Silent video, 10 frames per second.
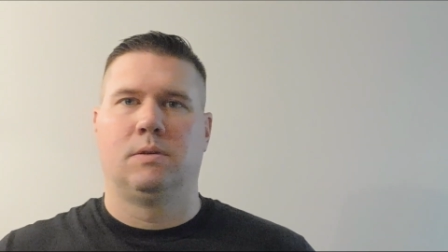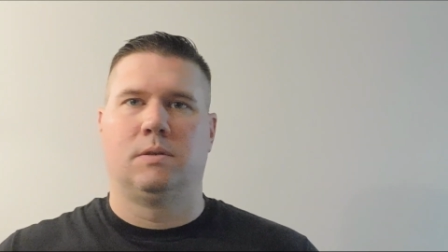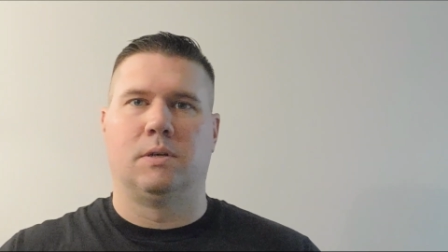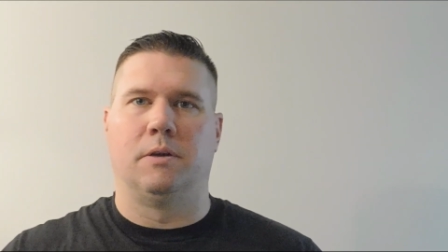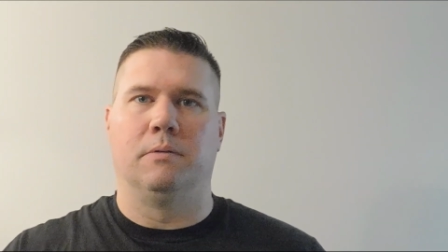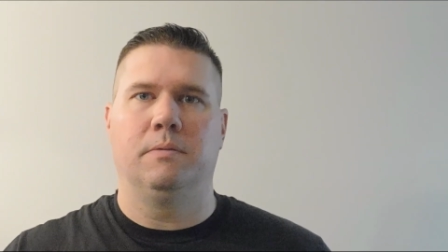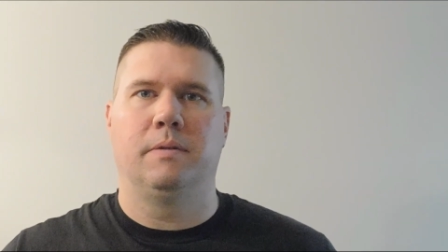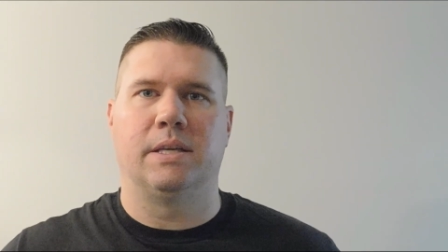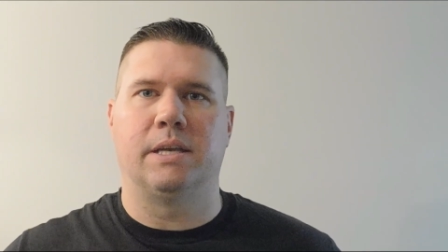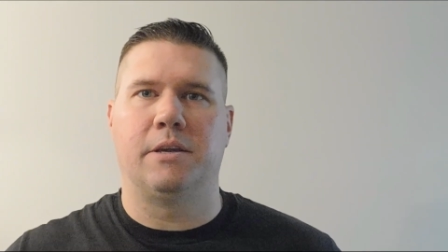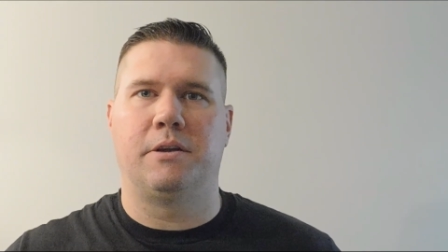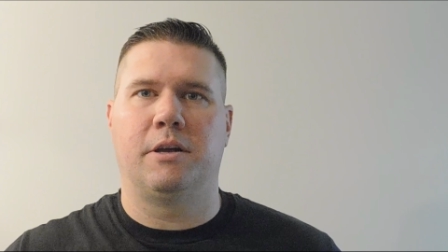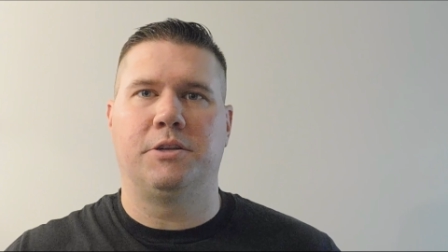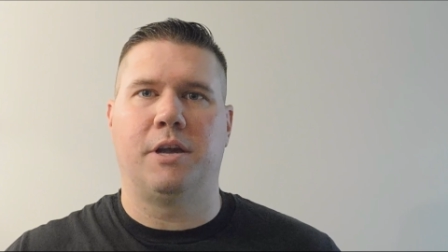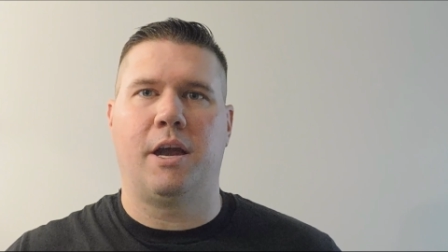So that's how you
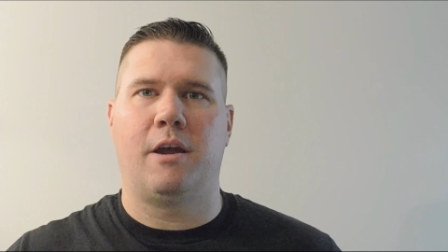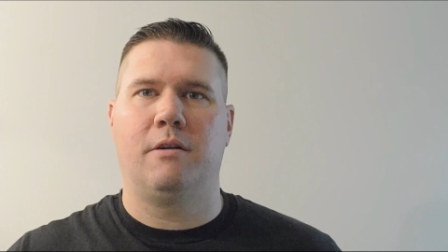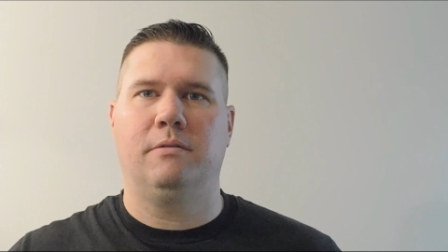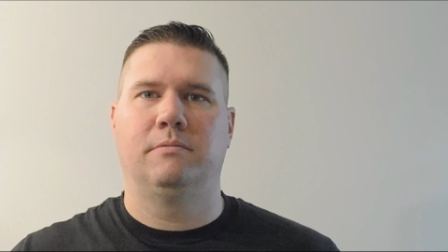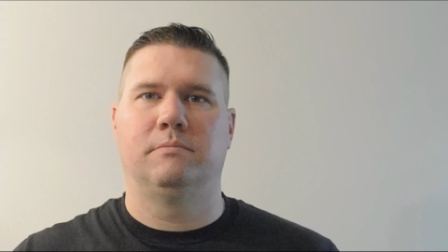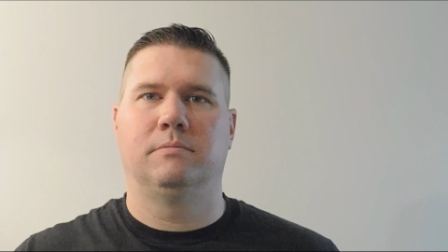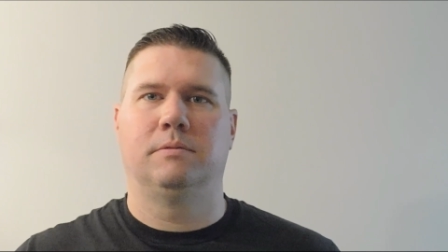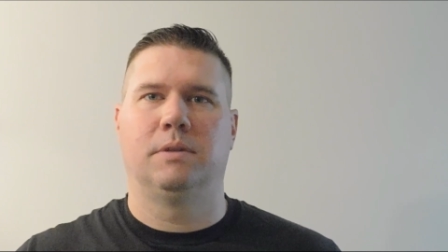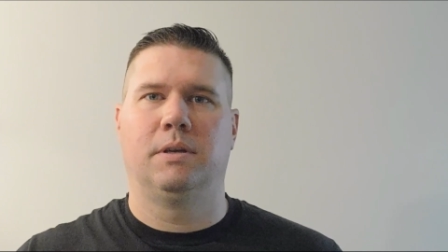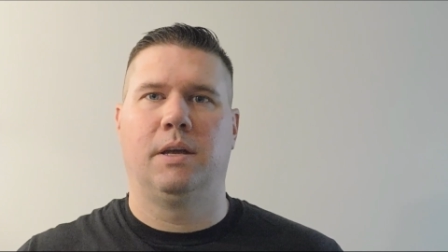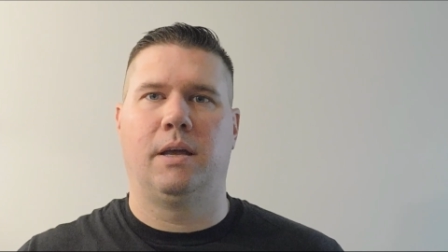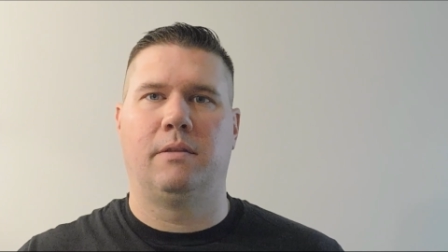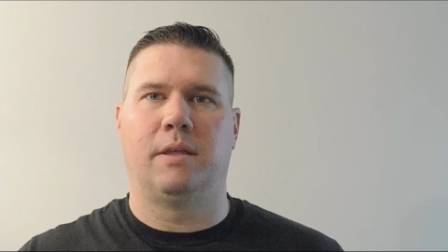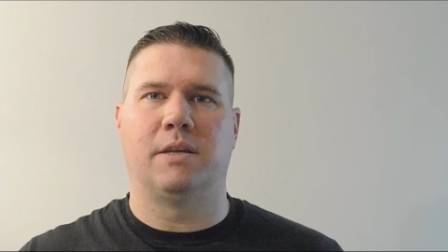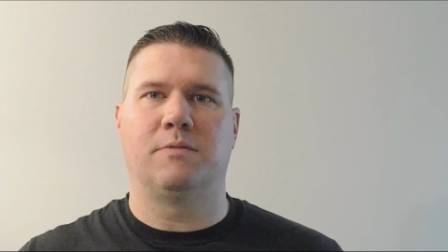cut your hair.
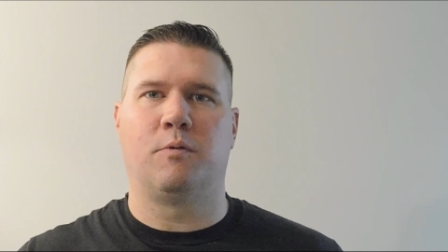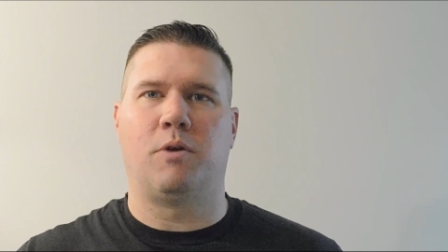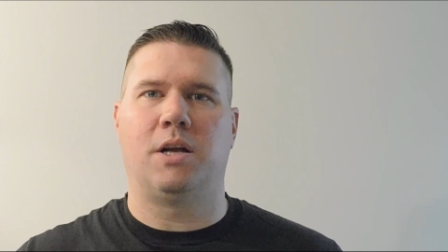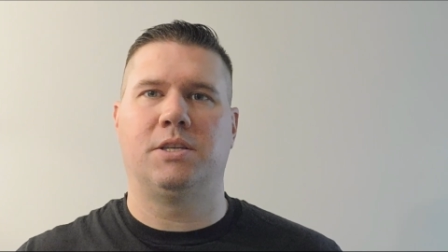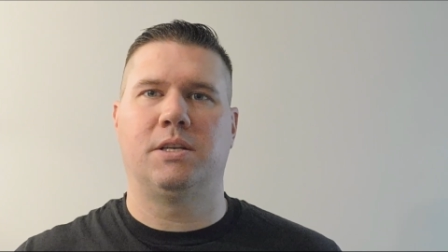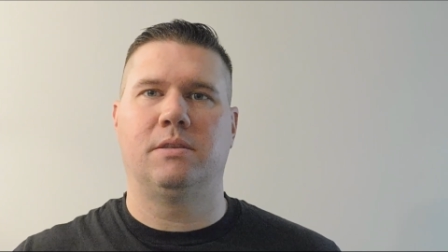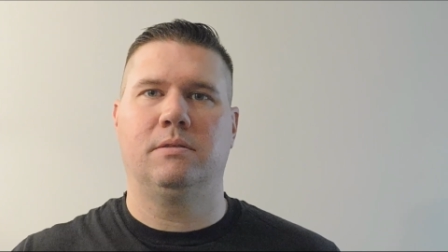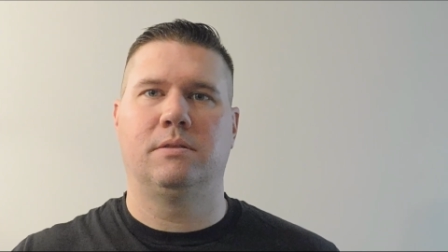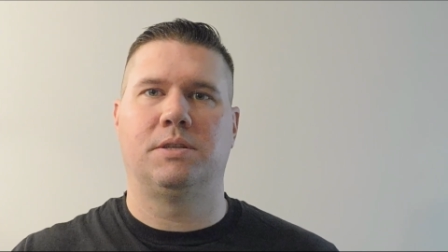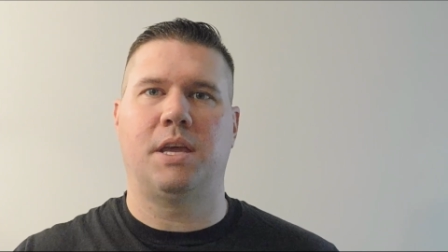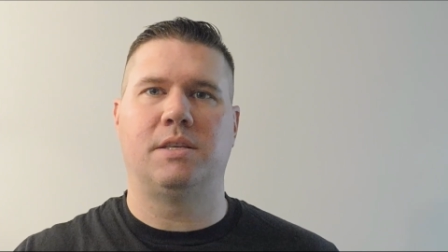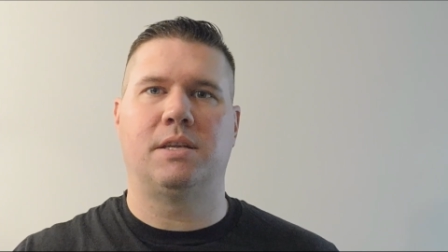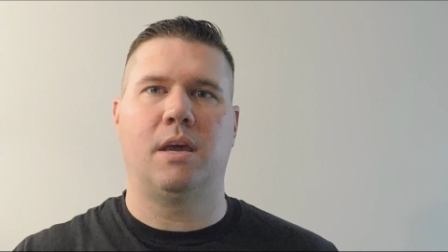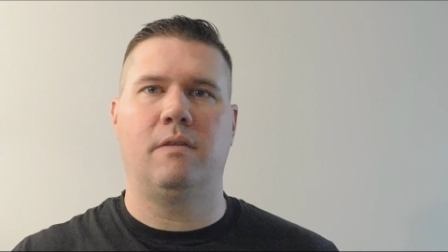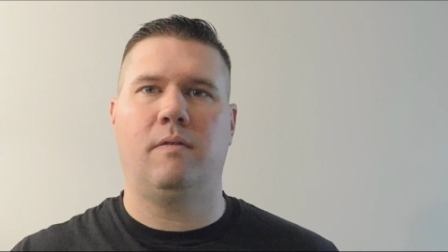Thanks for watching. Stay
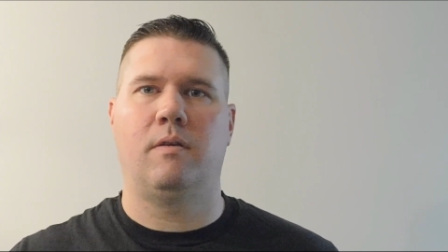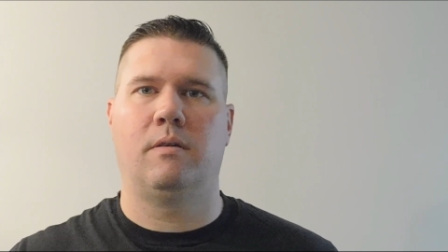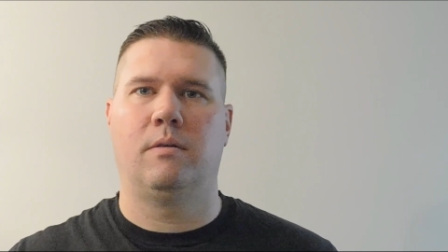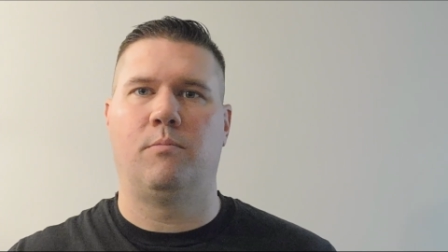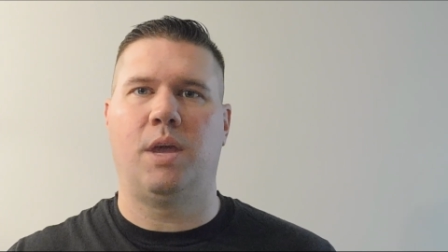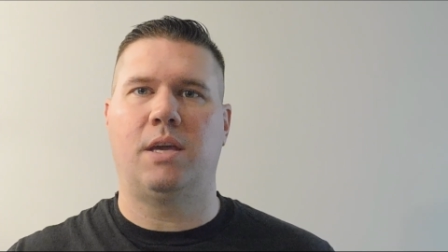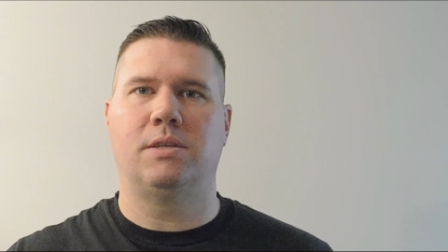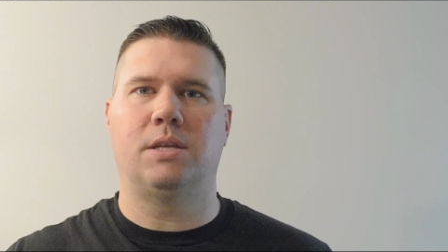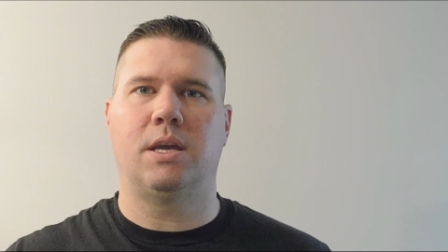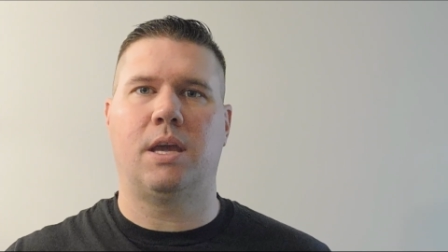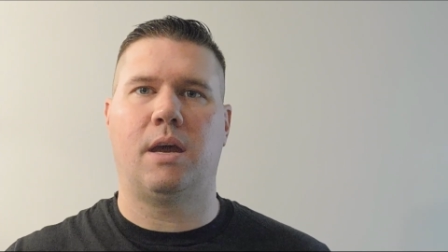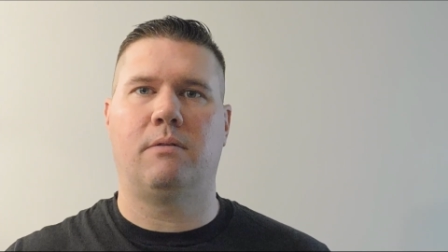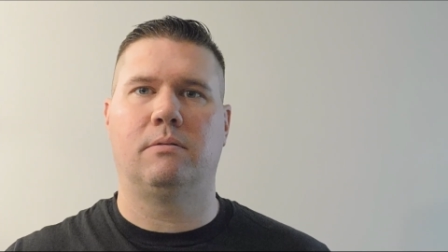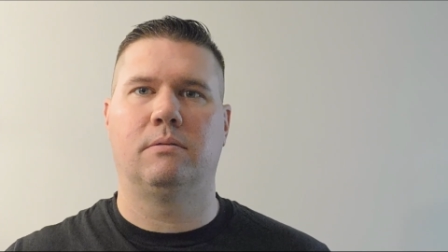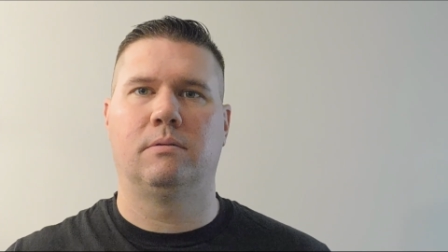safe, make each day
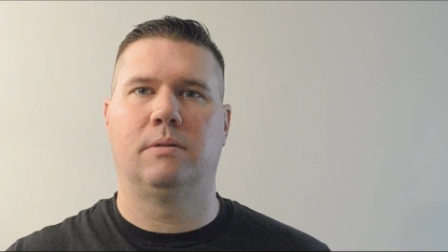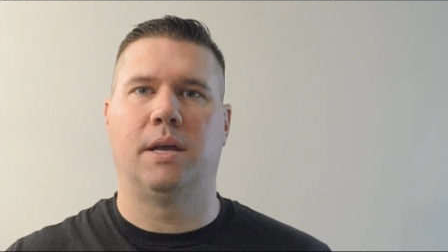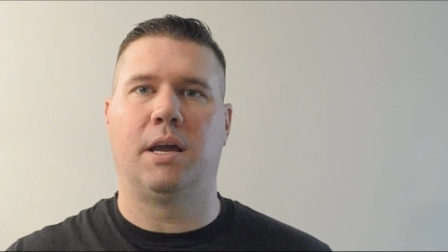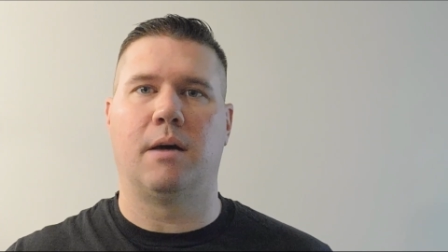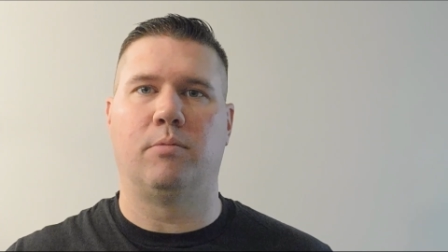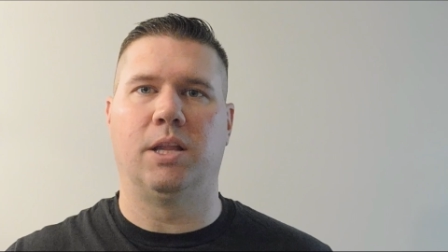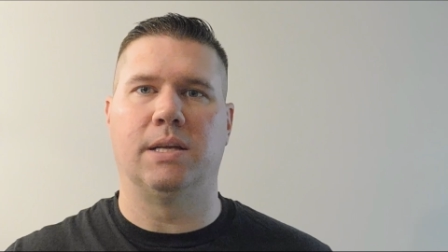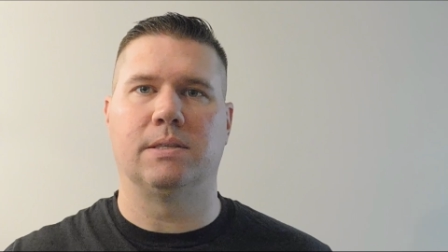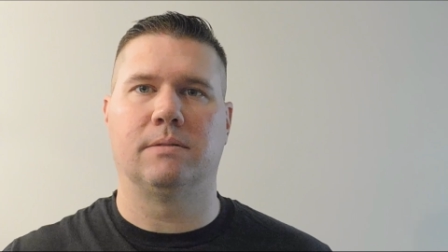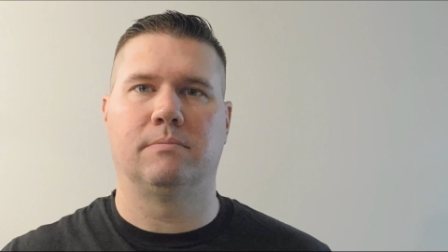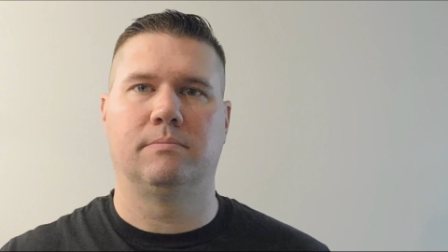count, and God bless.